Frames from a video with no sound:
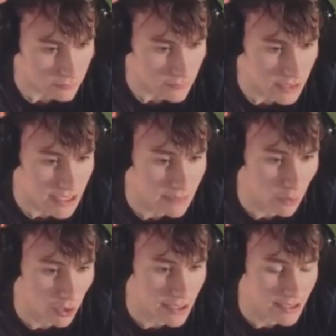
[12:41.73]
takes the
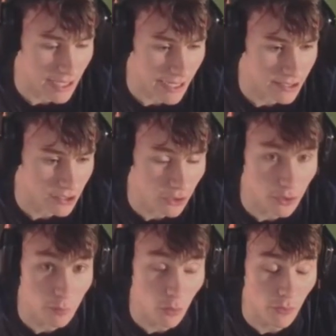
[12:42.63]
ball inside. Another
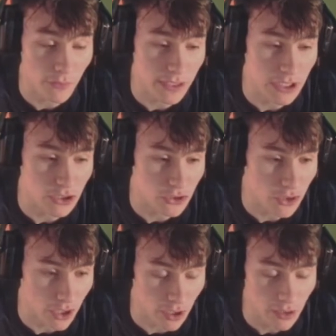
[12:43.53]
important thing you can do
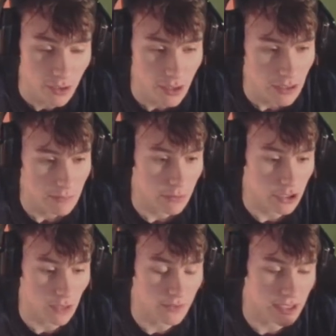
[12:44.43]
there, because
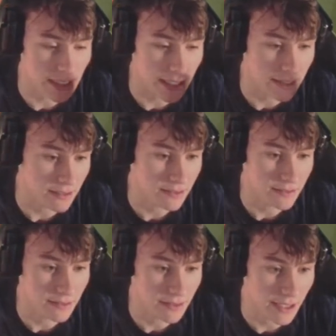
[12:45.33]
obviously,
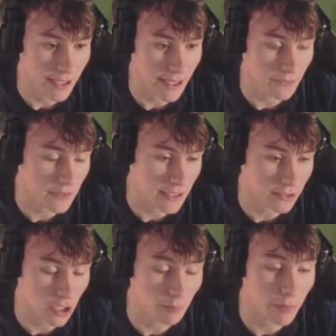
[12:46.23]
if he
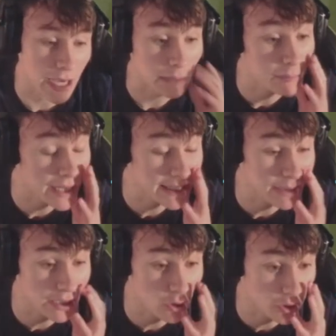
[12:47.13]
cut back, Mendy
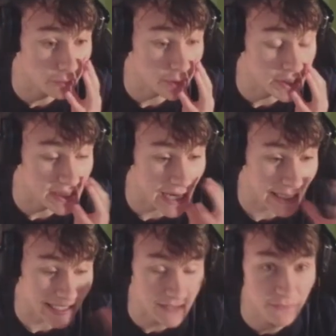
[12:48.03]
might have caught him, but instead
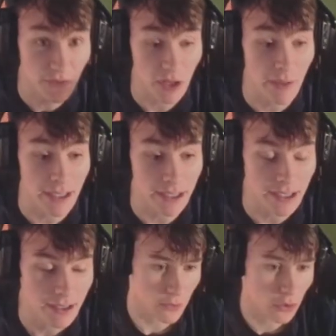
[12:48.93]
he gets in front of Mendy.
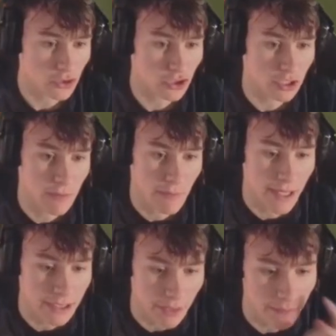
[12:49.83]
Flowcooks going to commit
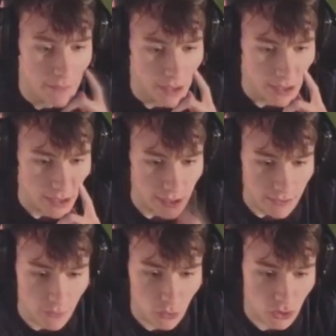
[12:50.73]
Mendy, right?
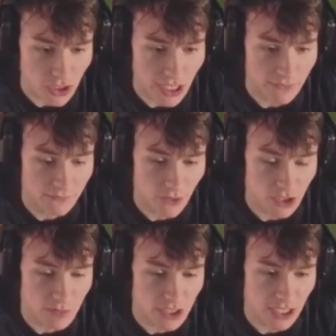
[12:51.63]
Flowcooks kind of
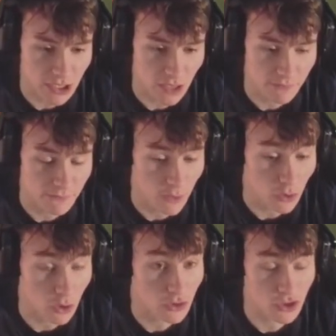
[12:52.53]
first mistake there from
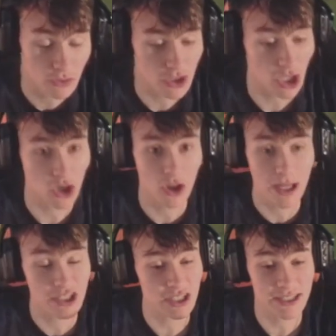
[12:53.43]
Flowcooks, so it's not all,
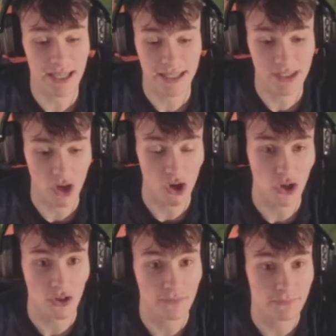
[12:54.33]
as you can see, it's not
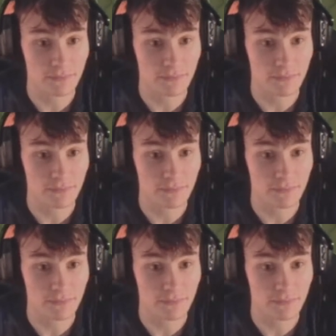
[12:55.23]
all,